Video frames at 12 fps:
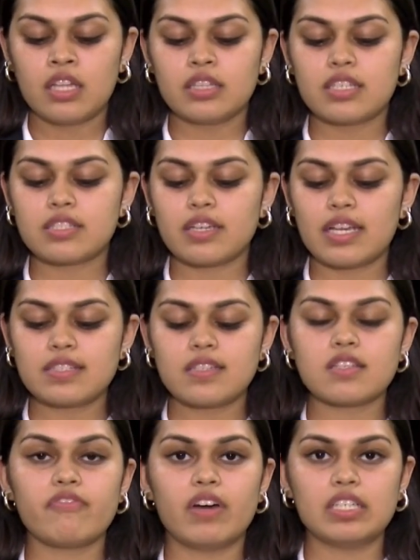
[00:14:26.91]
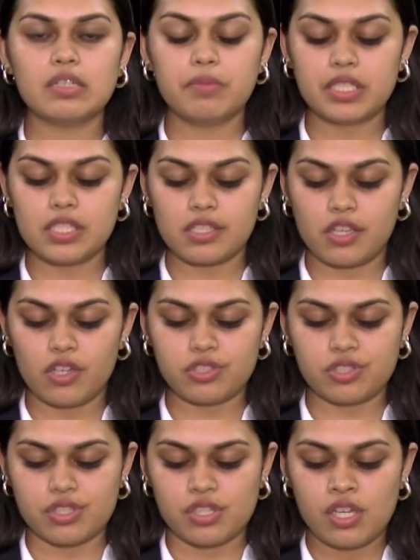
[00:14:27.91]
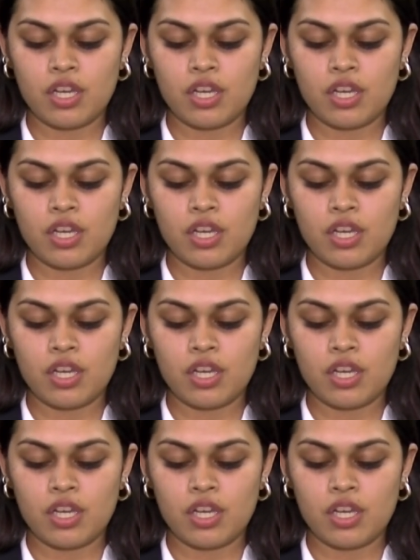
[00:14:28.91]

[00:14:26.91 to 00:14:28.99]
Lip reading: This raises a fundamental question: